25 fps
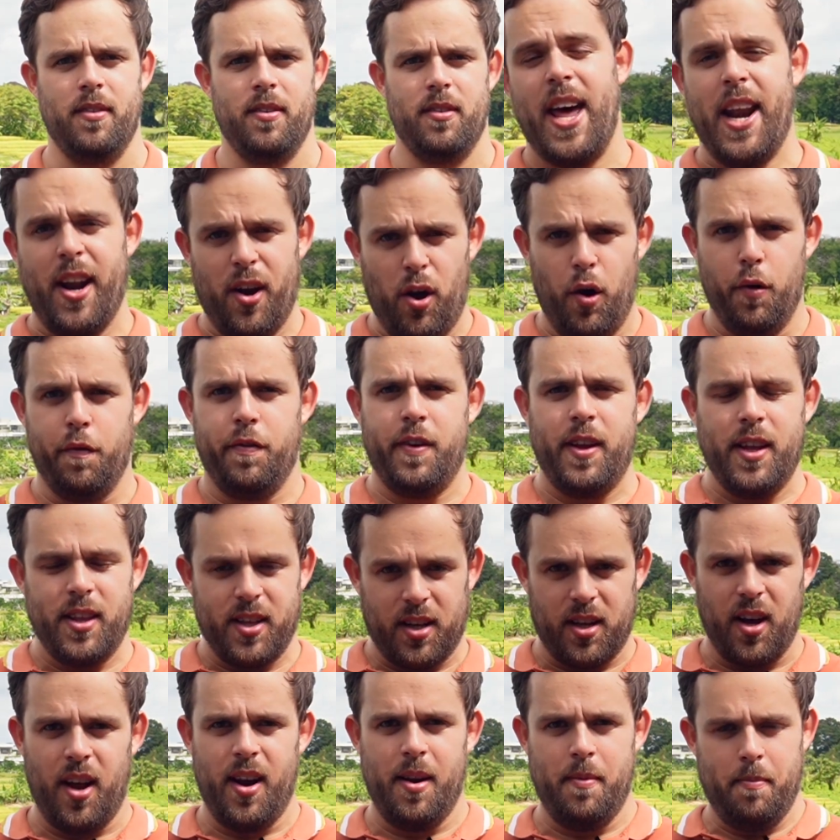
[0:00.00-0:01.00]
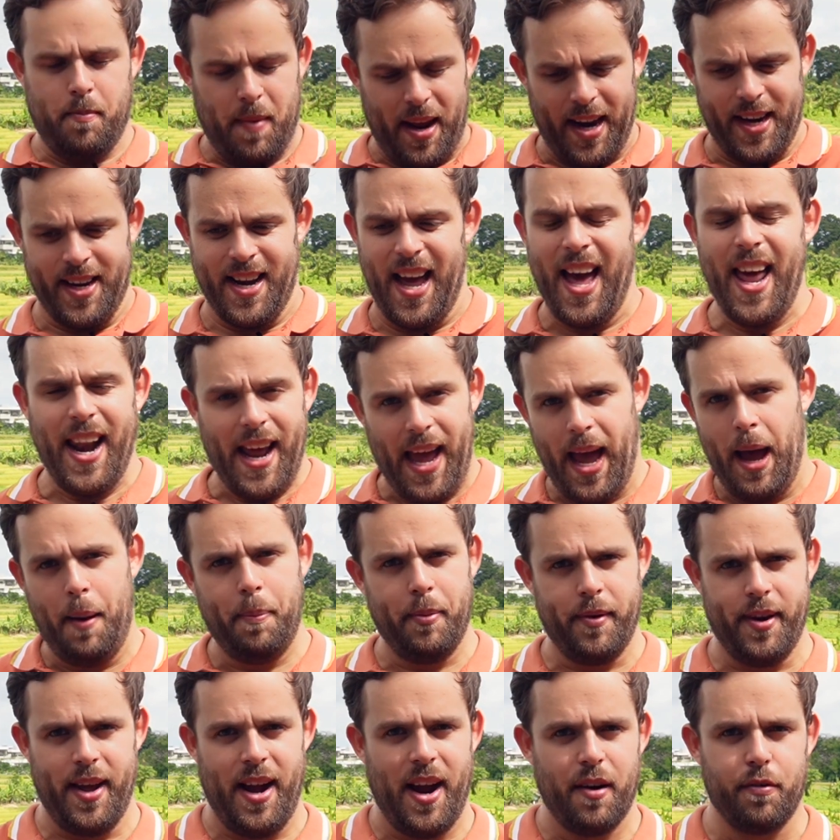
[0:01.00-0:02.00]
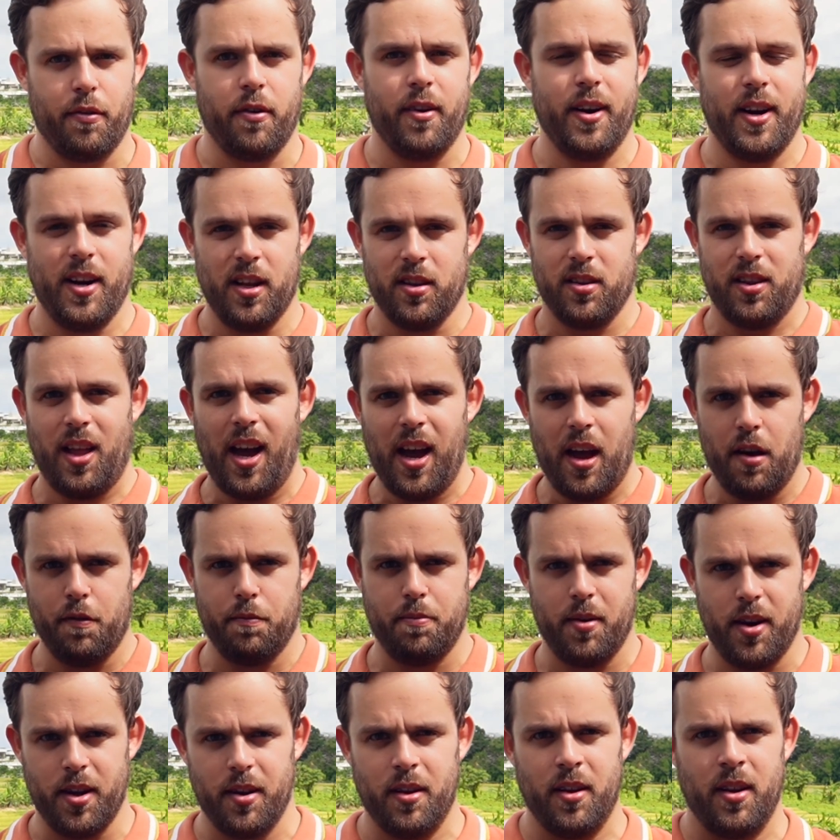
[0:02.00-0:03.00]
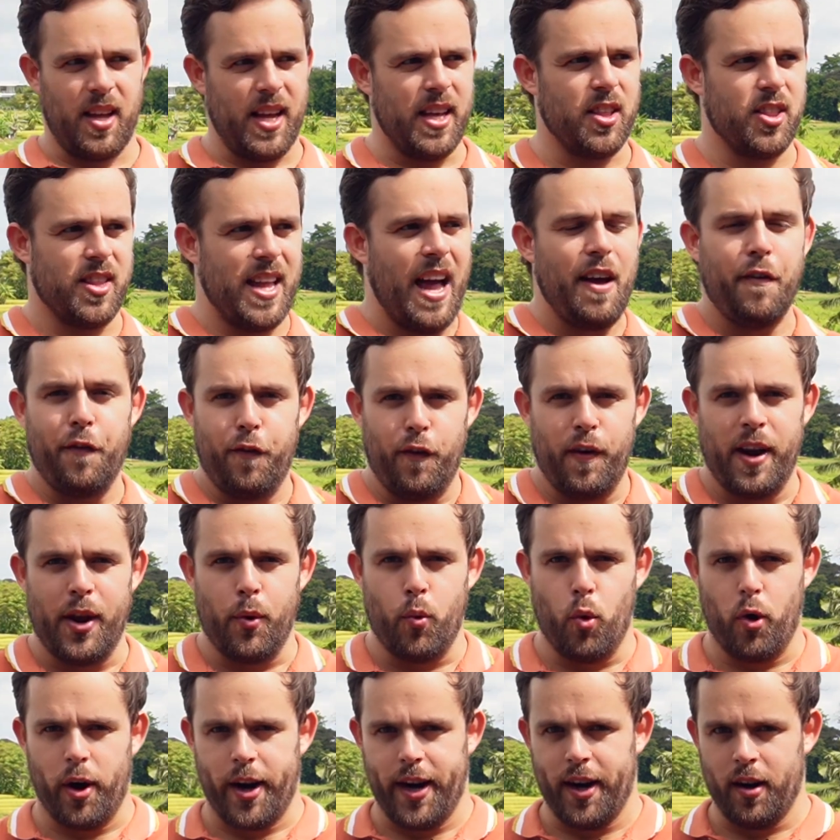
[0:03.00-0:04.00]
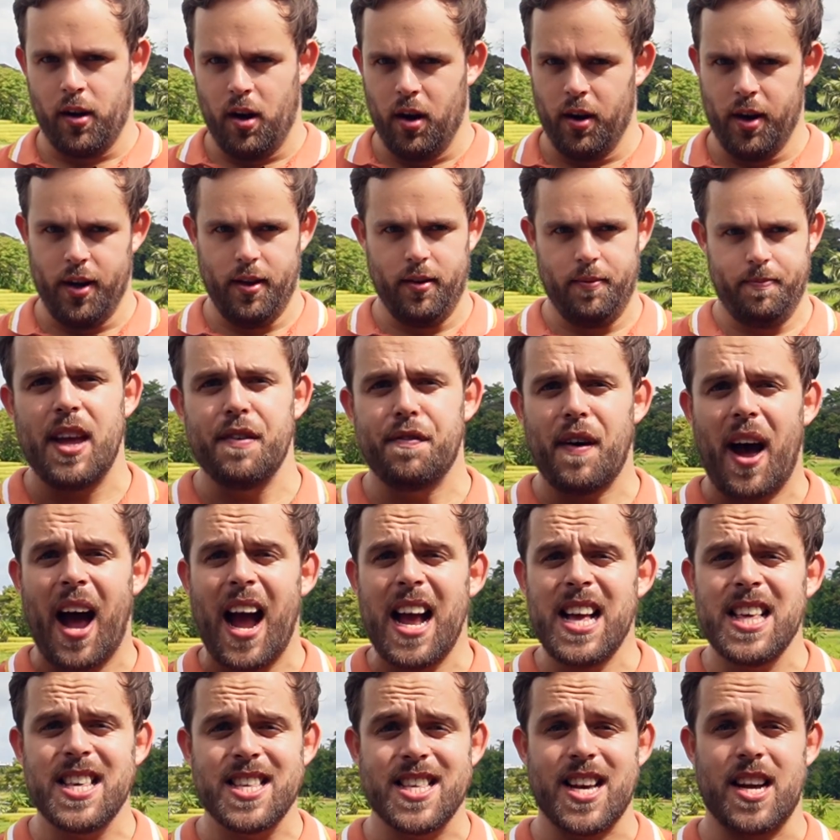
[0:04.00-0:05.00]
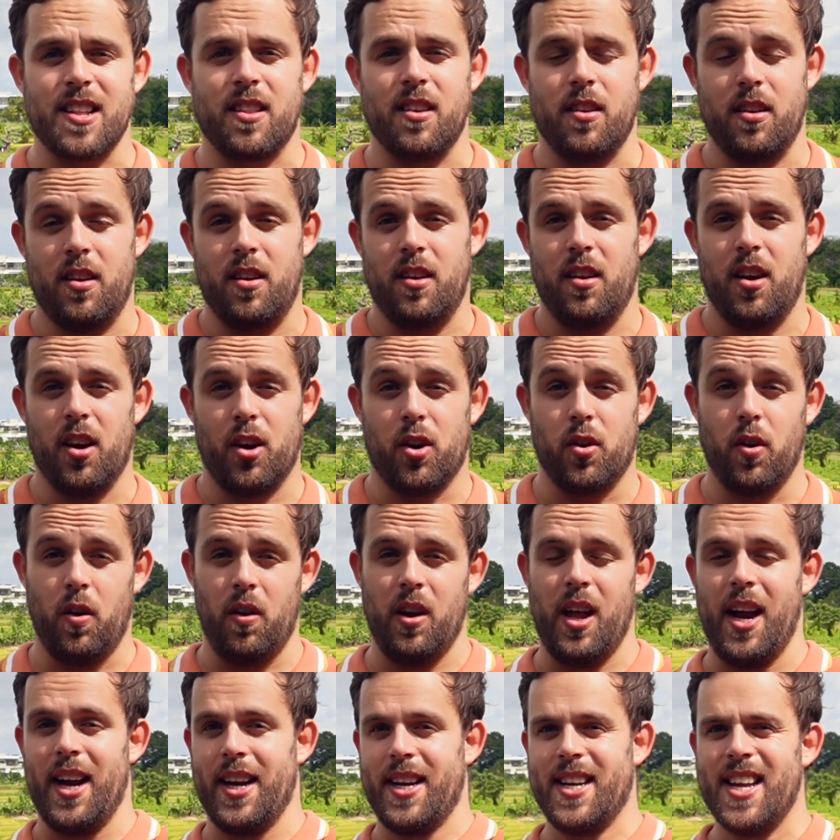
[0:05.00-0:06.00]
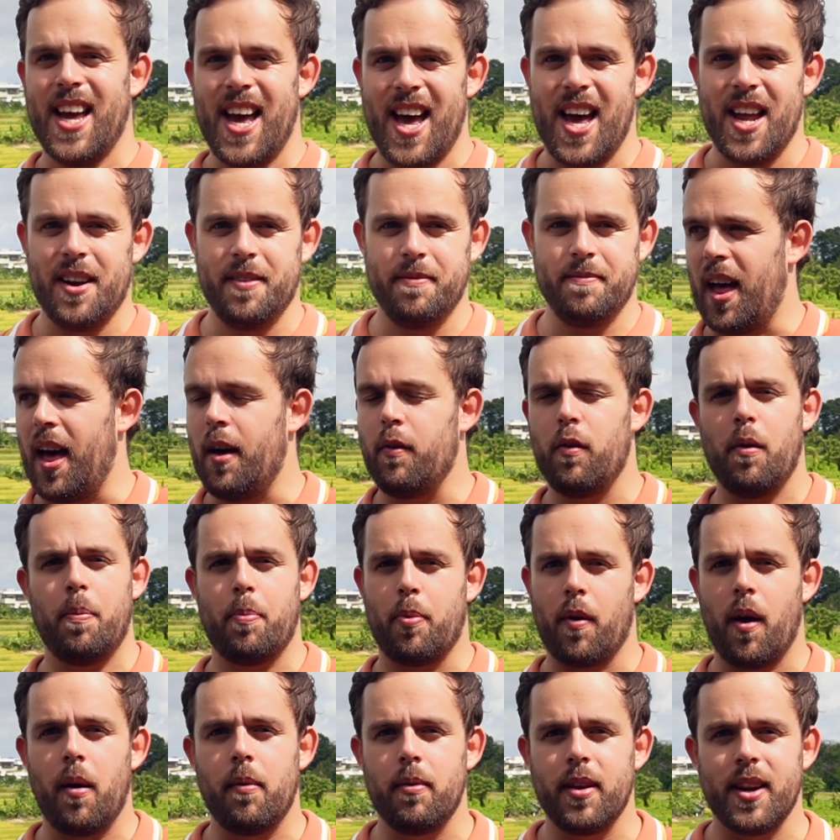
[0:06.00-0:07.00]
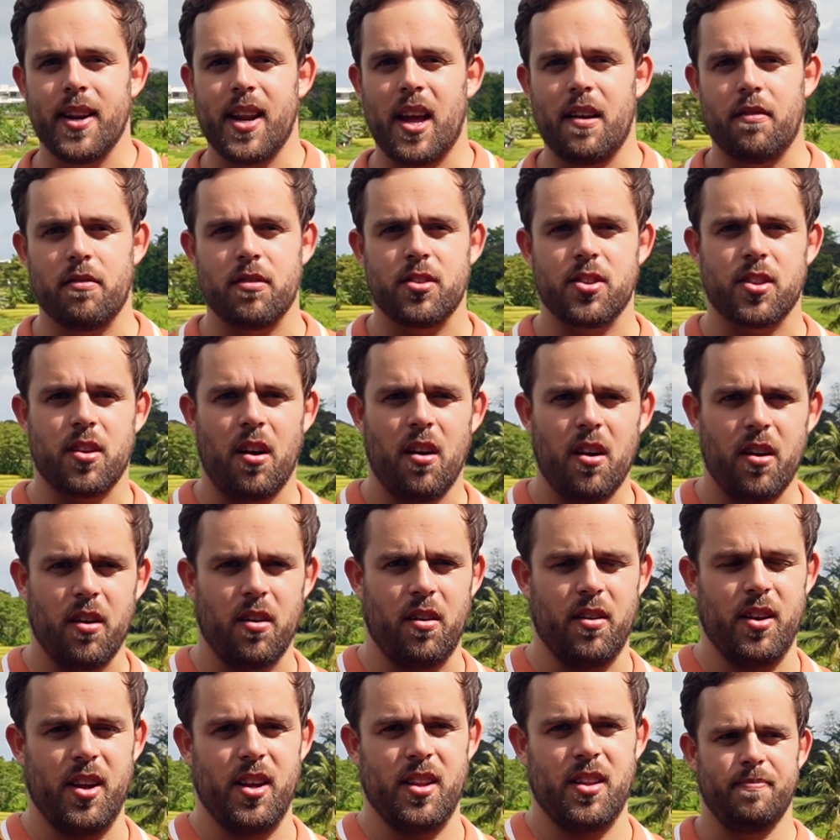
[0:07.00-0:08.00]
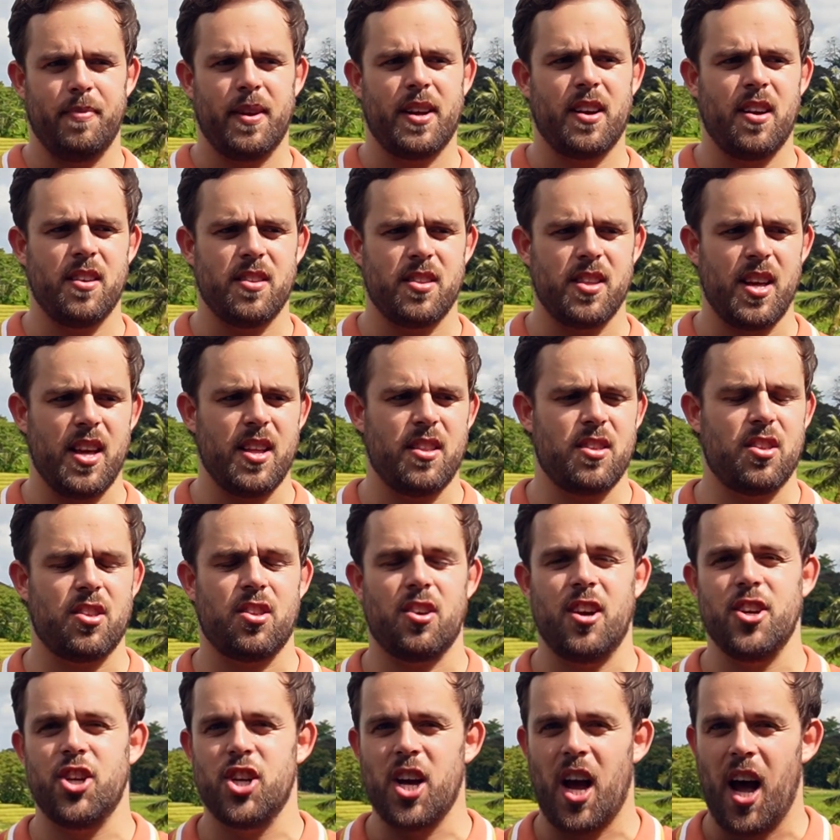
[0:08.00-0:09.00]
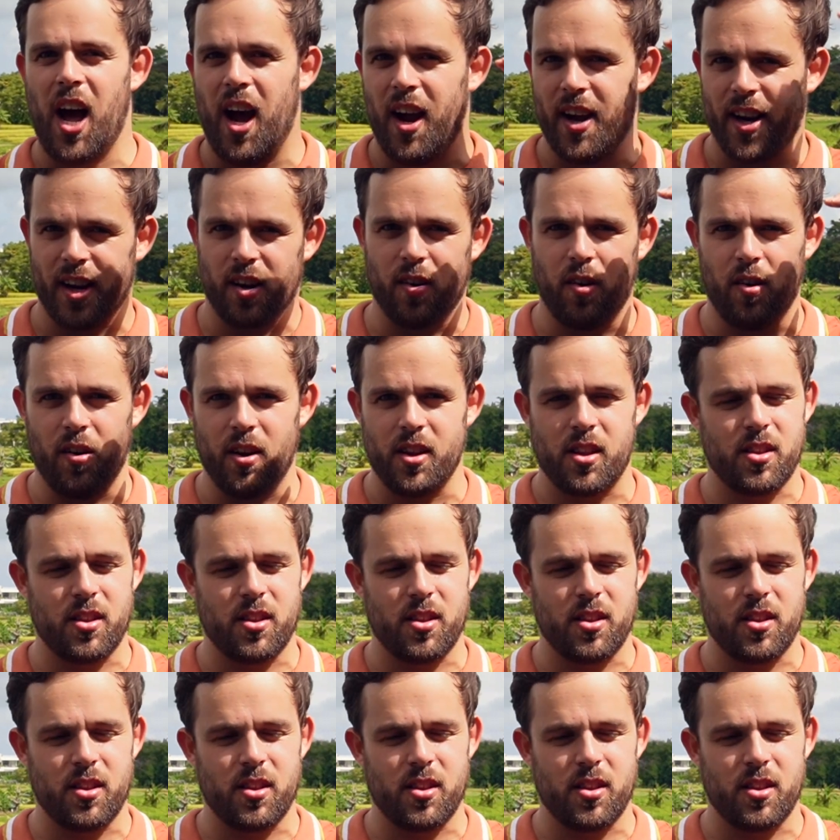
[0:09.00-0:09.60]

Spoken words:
I don't know if he's gonna make that happen ever in his life, but he's definitely working on it. If I set a goal like that, I will probably never start on it, because it's such a high goal.